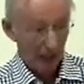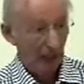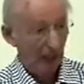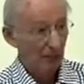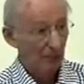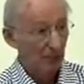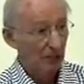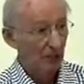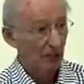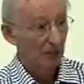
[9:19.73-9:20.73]

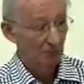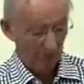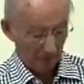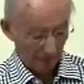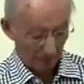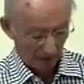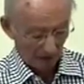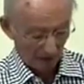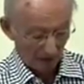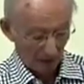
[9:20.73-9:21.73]
benediction.
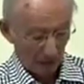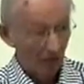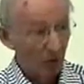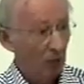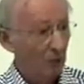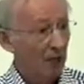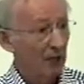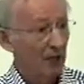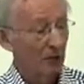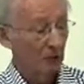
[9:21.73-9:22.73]
Of all the
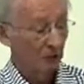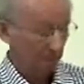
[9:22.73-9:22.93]
many good,